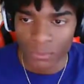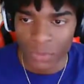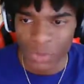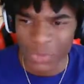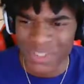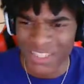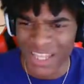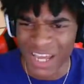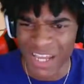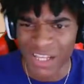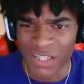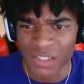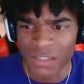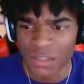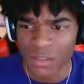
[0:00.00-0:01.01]
Who is
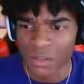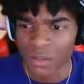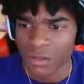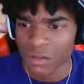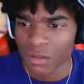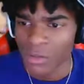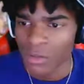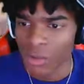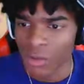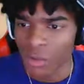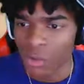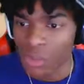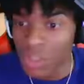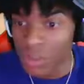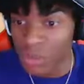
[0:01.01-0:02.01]
that?
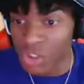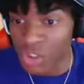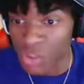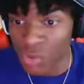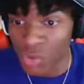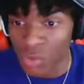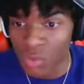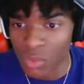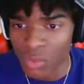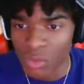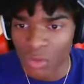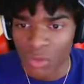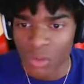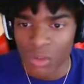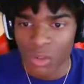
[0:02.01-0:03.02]
Who's number 2?
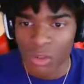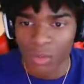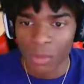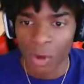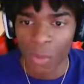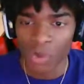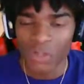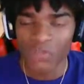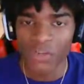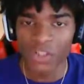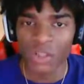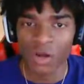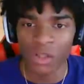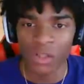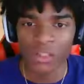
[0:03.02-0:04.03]
Bro, where's Victor
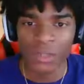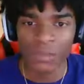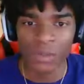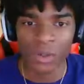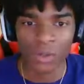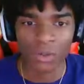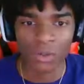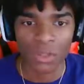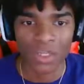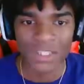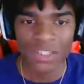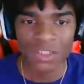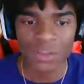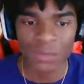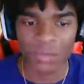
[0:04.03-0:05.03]
Oladipo? Is
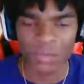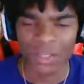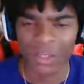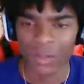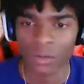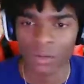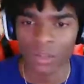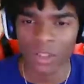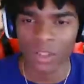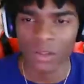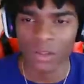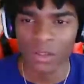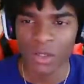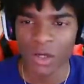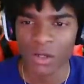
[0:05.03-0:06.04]
he still playing? No,
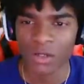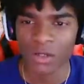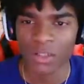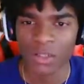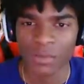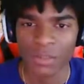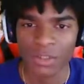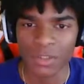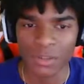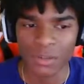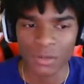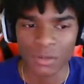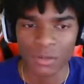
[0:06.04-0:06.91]
he not on this team, is he?